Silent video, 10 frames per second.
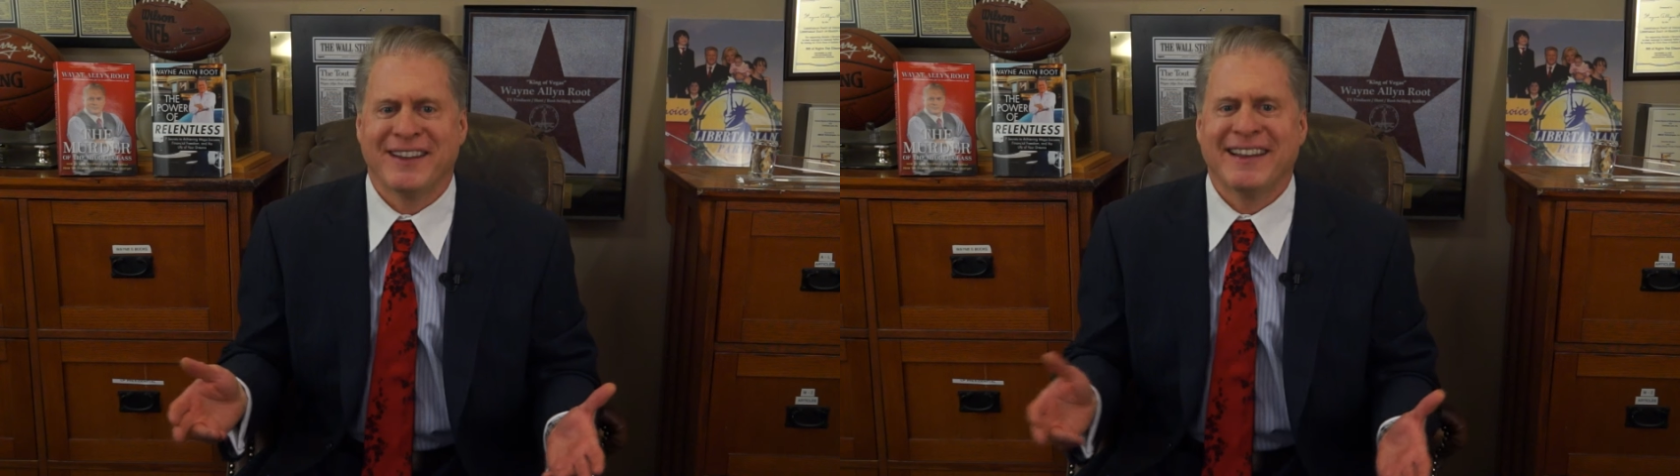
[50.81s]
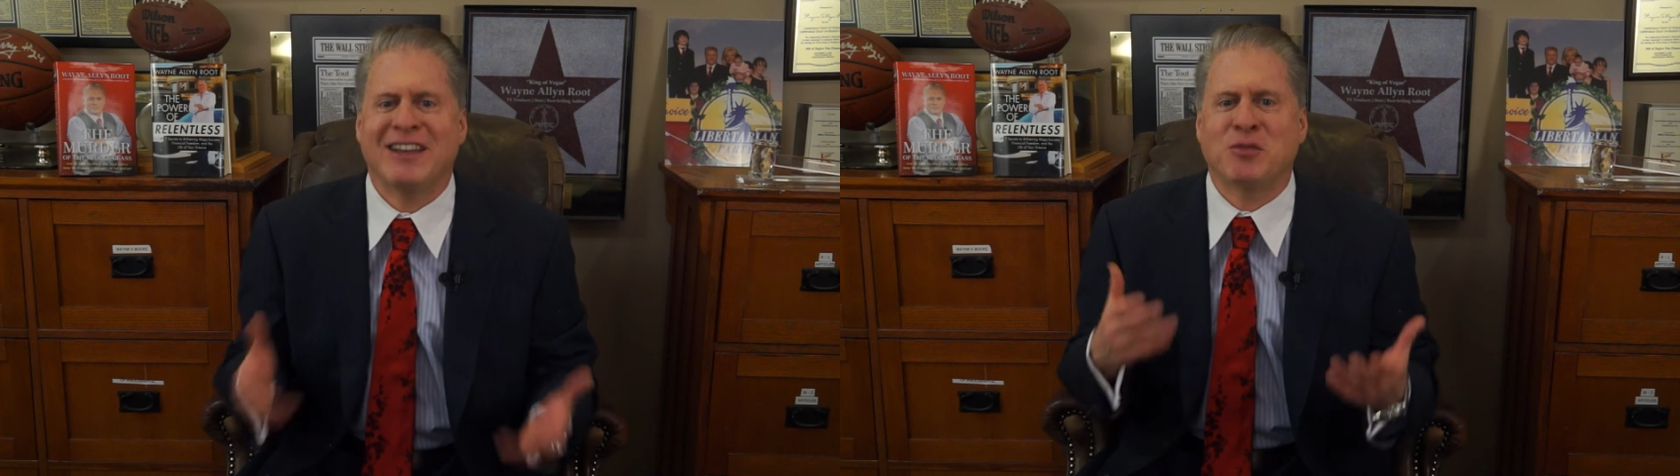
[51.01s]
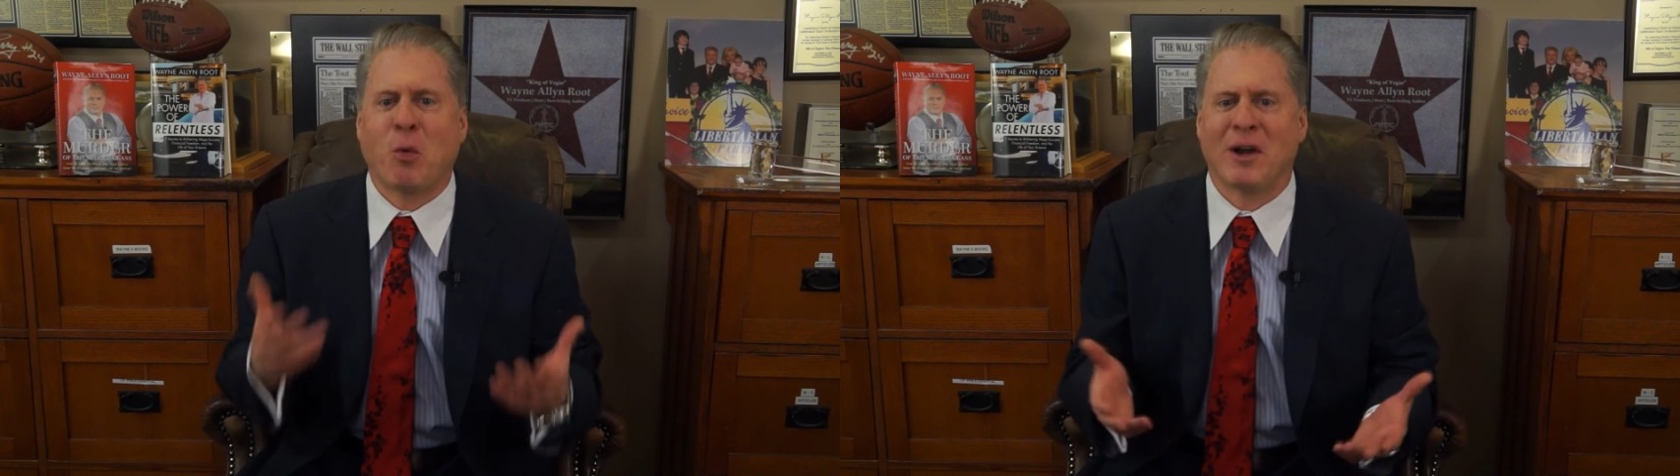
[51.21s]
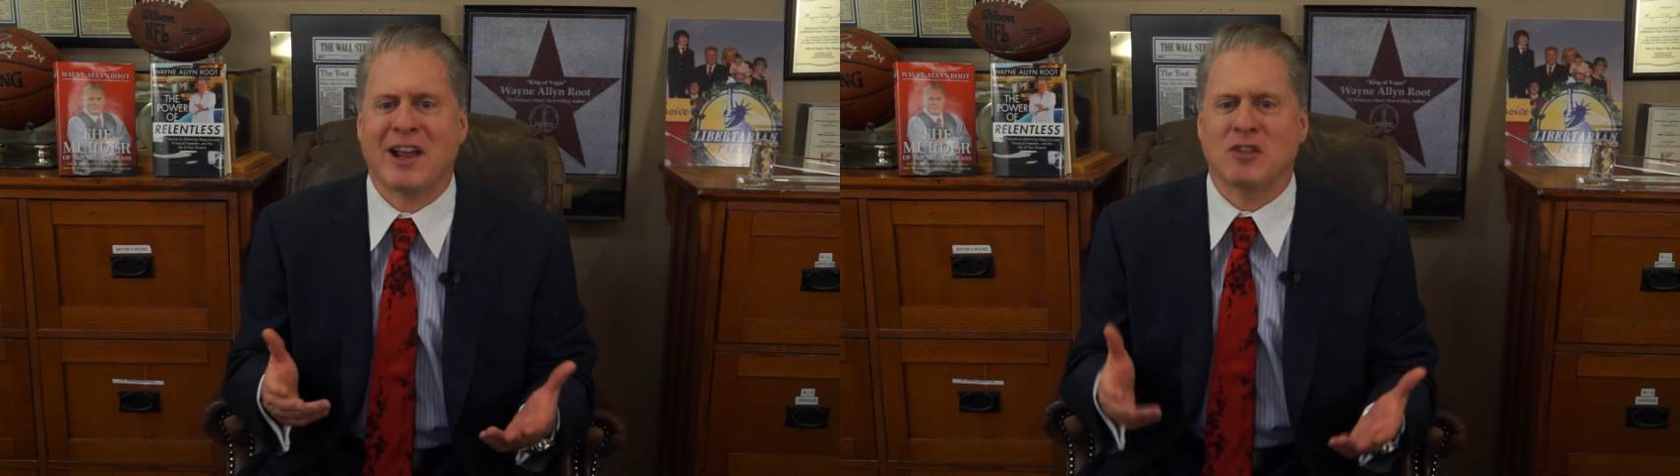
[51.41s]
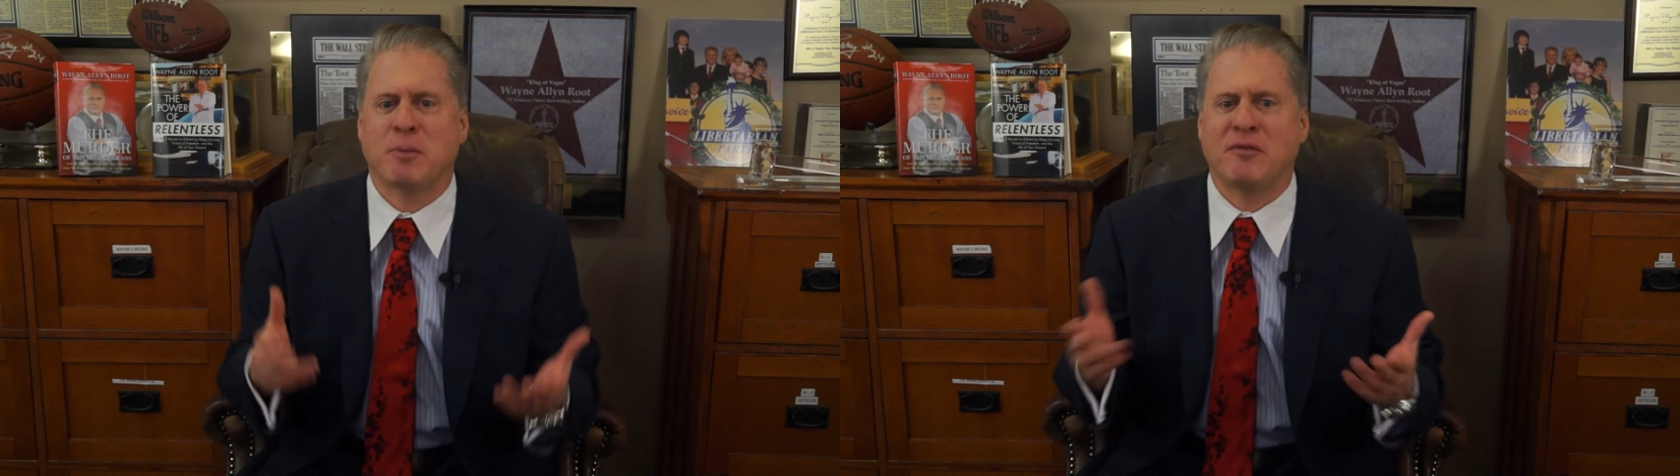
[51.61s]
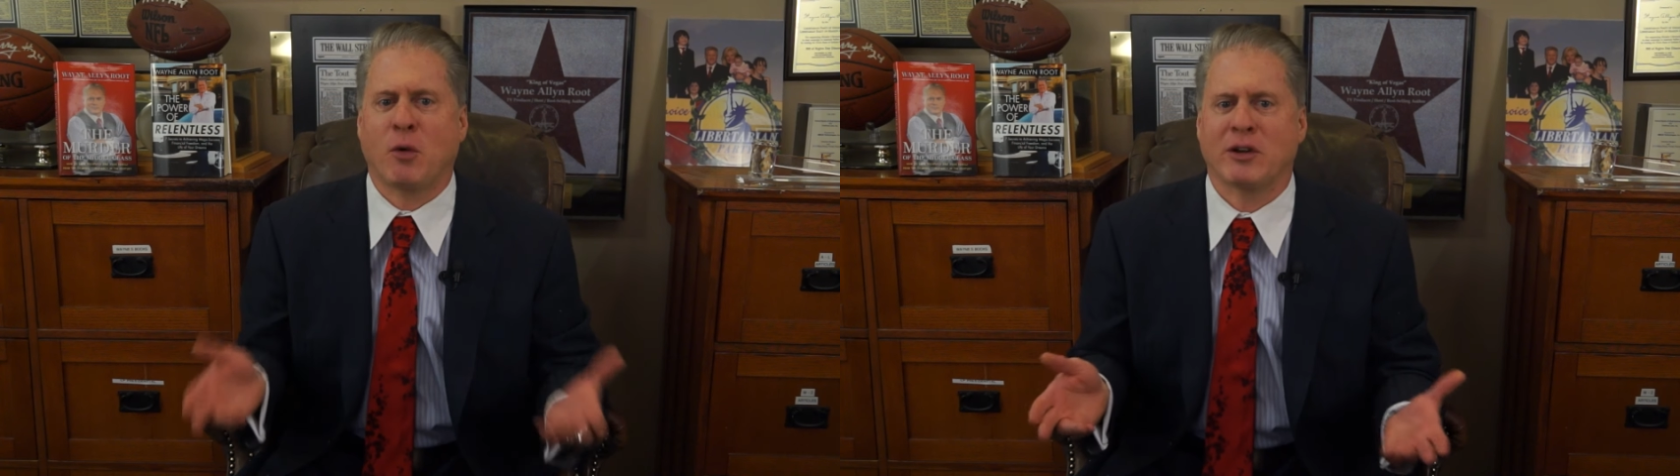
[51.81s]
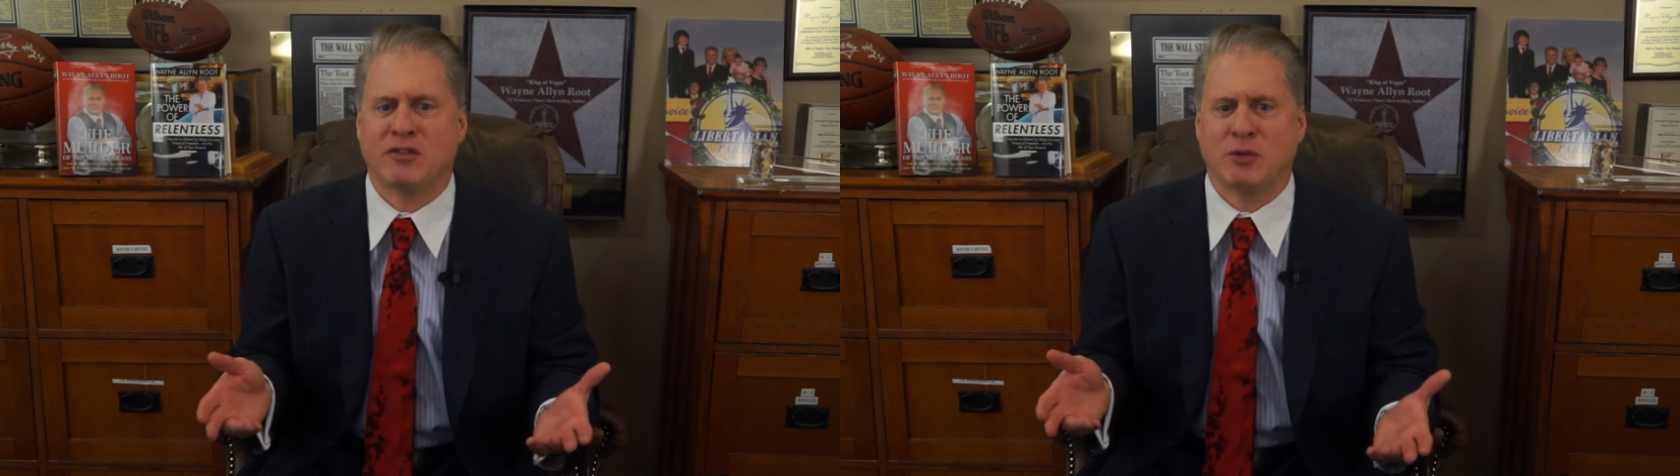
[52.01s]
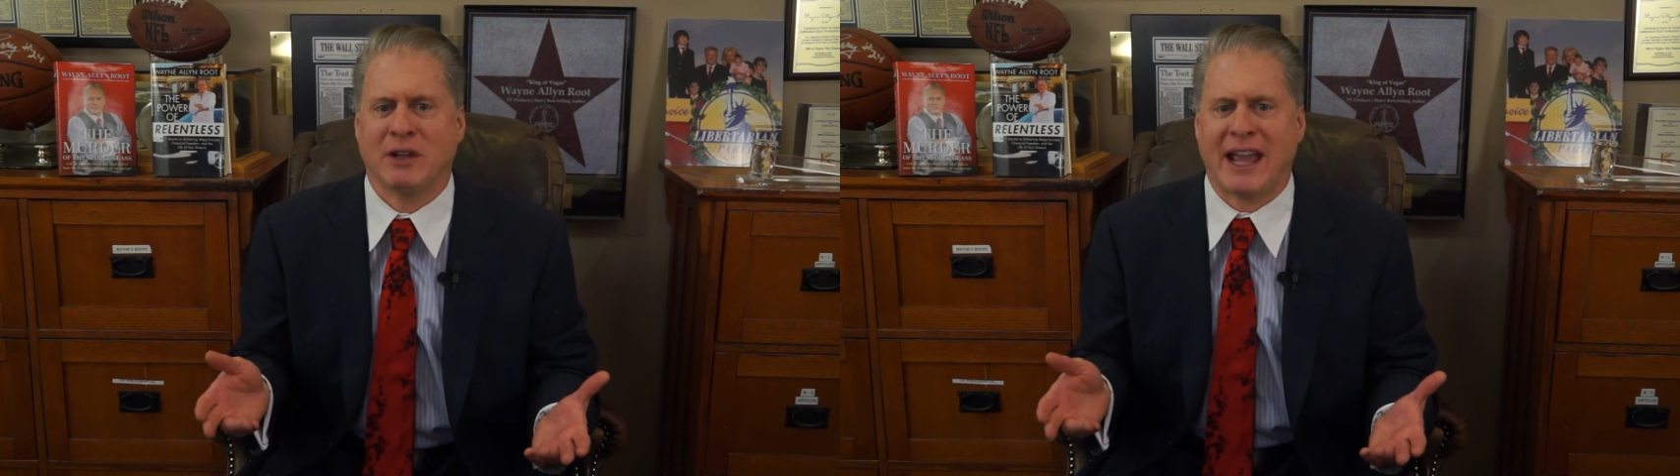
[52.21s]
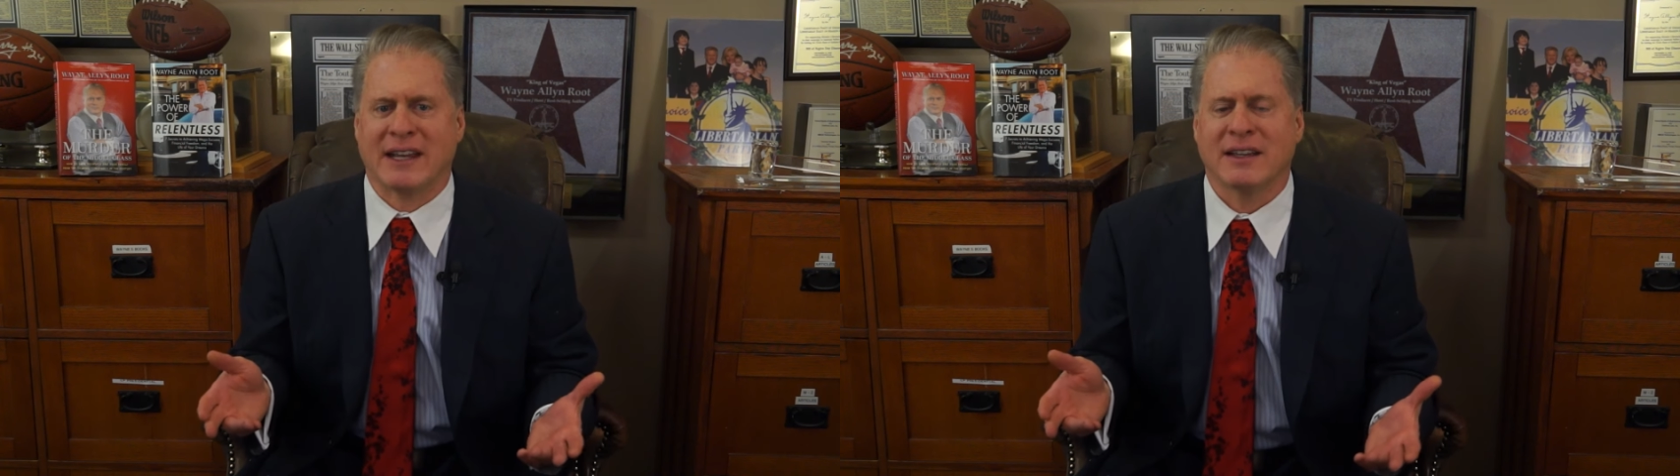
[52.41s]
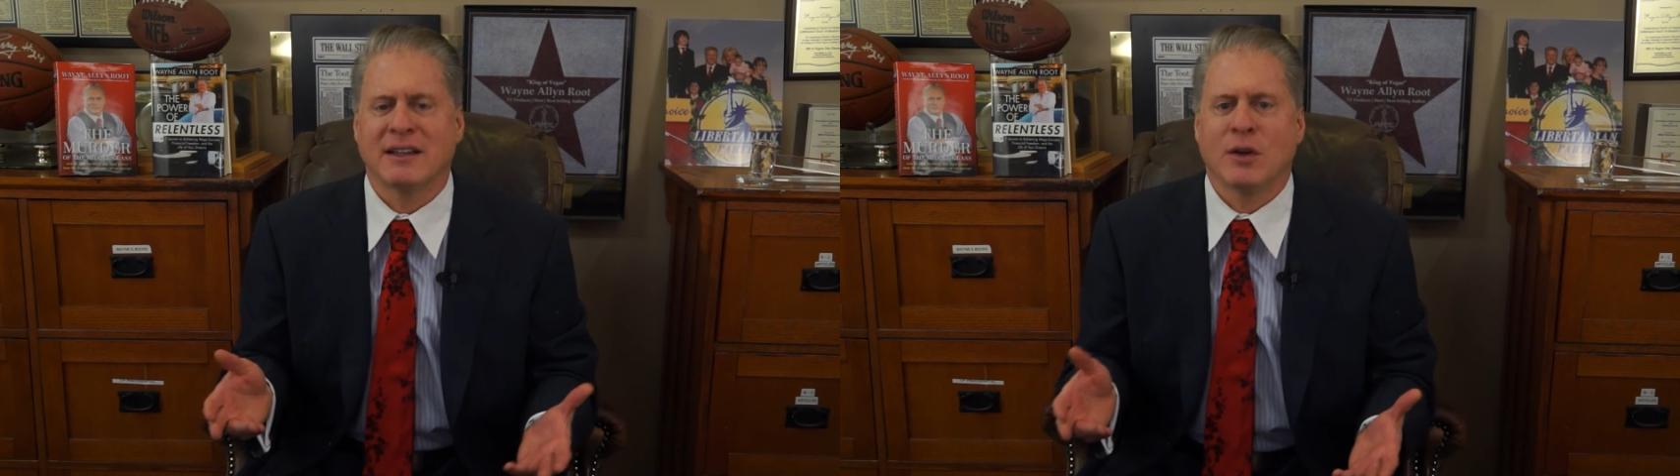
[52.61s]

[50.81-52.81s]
He's warning us before it's too late.